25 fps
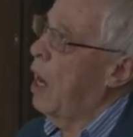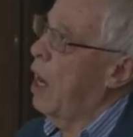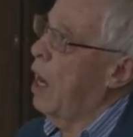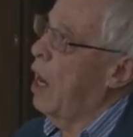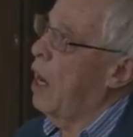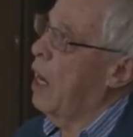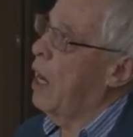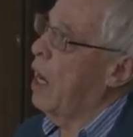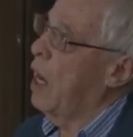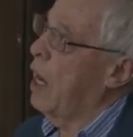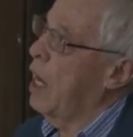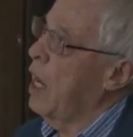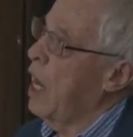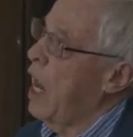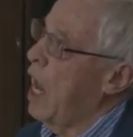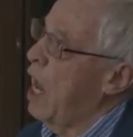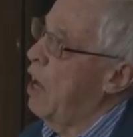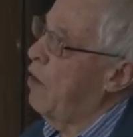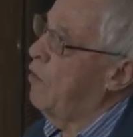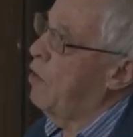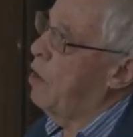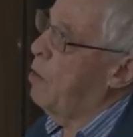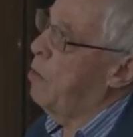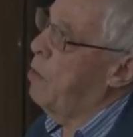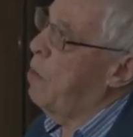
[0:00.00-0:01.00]
I, I,
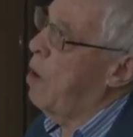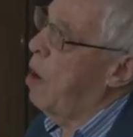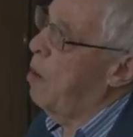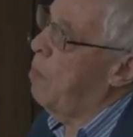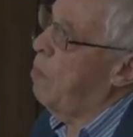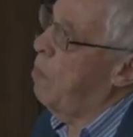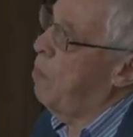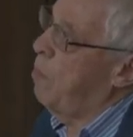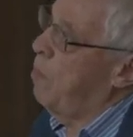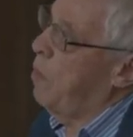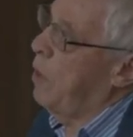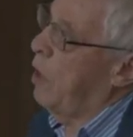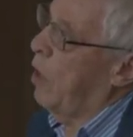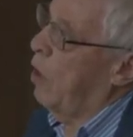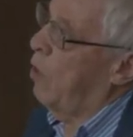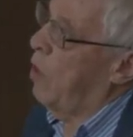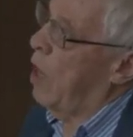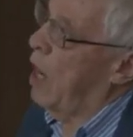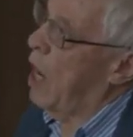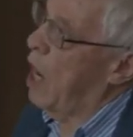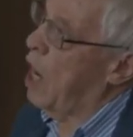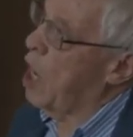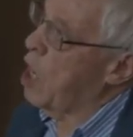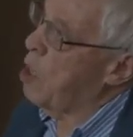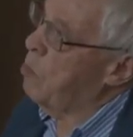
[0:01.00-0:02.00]
have a, a you know, I, I,